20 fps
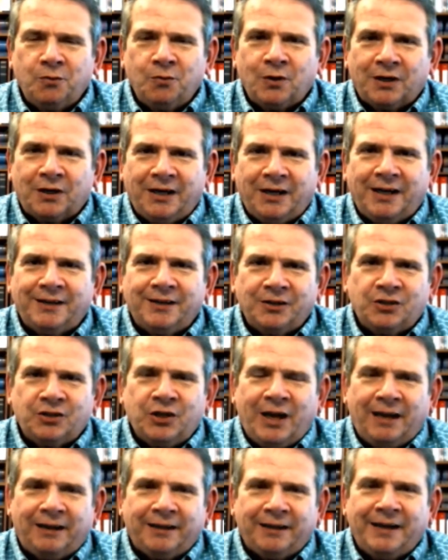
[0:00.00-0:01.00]
We'll cut the
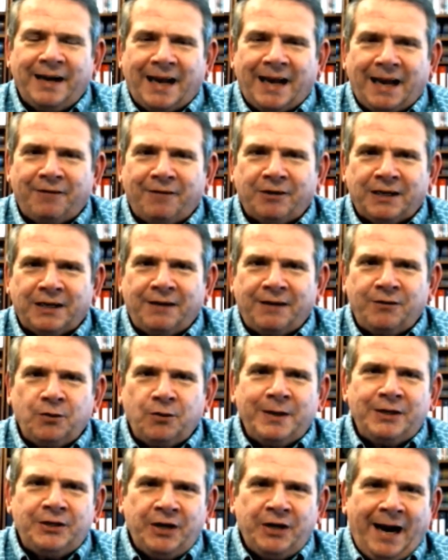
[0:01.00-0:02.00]
child in half and give you
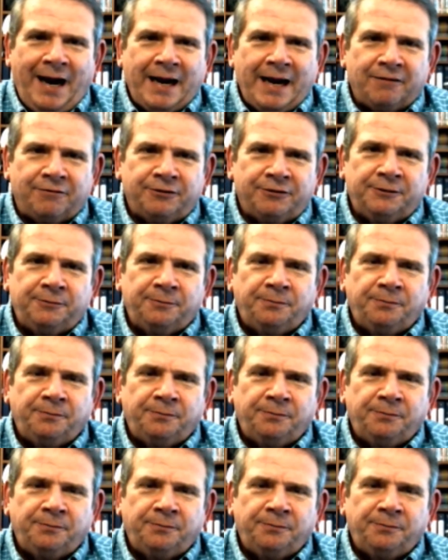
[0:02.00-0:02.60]
each half.